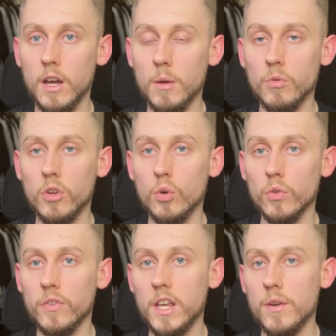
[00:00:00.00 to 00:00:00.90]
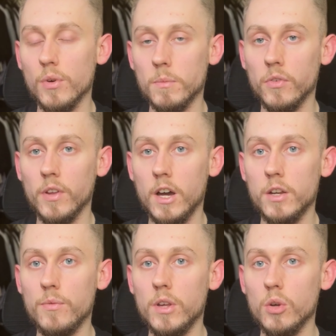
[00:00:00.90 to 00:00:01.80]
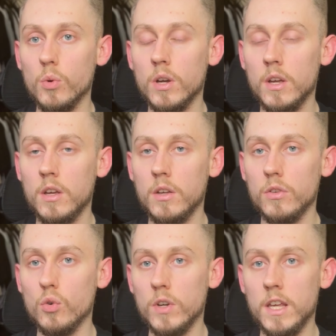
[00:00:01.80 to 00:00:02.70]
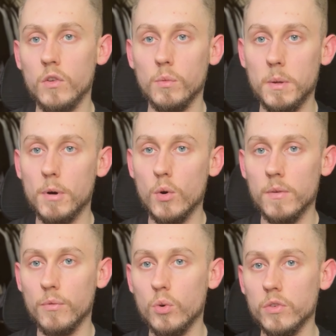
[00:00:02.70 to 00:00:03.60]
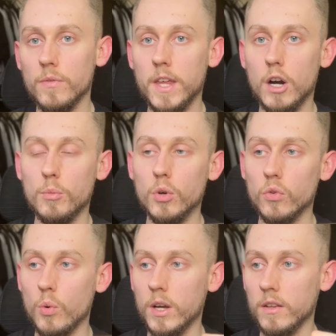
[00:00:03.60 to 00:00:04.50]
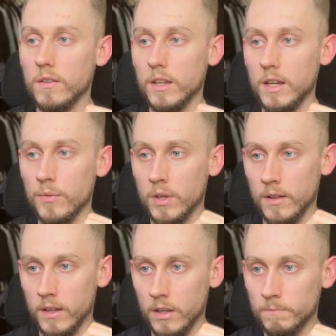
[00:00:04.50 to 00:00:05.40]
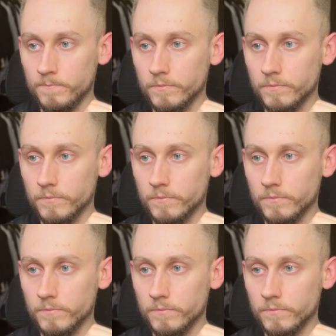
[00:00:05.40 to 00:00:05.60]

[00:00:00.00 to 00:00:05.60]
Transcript: So you'll see from the side view, your knees will be poking forwards of the elbows quite significantly.